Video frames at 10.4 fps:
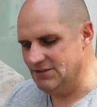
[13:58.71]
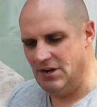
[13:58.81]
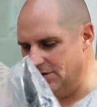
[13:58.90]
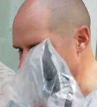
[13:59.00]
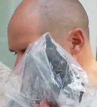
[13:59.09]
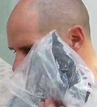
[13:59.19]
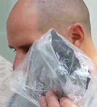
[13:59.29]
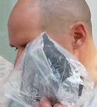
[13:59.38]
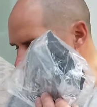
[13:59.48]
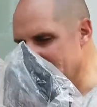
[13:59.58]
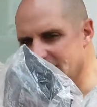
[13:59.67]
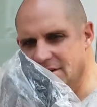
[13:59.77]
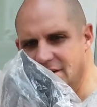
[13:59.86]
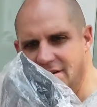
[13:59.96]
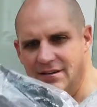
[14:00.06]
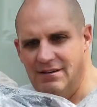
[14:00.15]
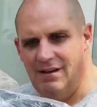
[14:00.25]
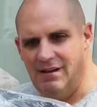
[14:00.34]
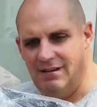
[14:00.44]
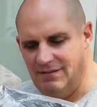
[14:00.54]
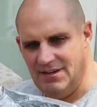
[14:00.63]
So these are
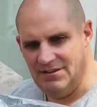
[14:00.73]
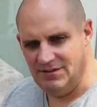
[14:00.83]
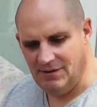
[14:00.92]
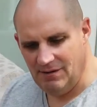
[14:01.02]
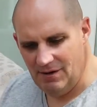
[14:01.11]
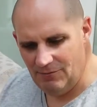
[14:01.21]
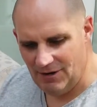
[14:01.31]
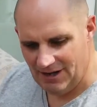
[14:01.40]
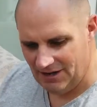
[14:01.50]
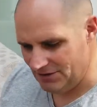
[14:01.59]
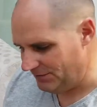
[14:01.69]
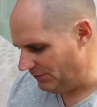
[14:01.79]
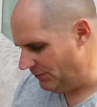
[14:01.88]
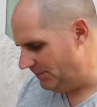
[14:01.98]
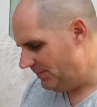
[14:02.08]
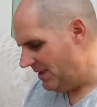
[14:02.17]
really useful.